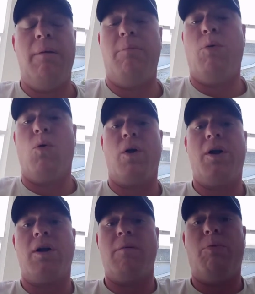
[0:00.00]
pour your
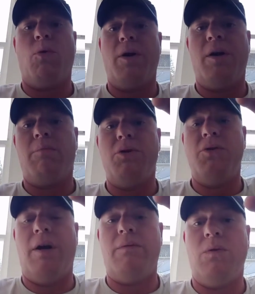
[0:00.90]
Blue
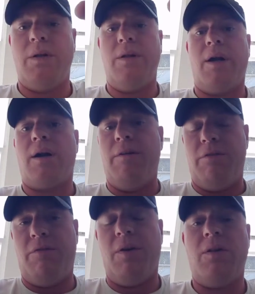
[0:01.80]
Devil in there, and
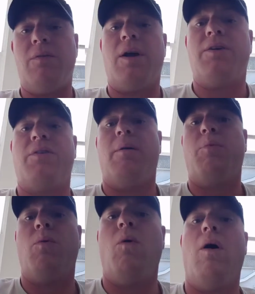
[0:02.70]
fill the rest up with
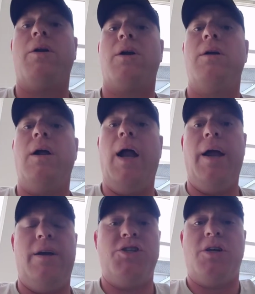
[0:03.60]
water, and
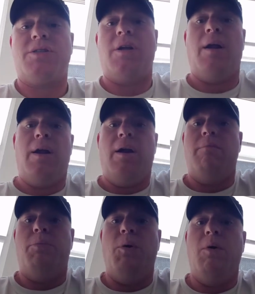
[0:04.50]
just
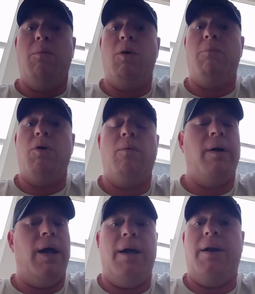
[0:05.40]
boom, boom, boom, boom,
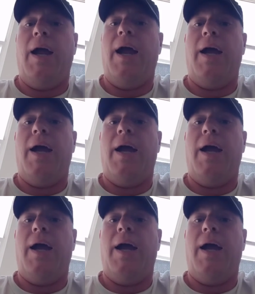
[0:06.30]
and hey,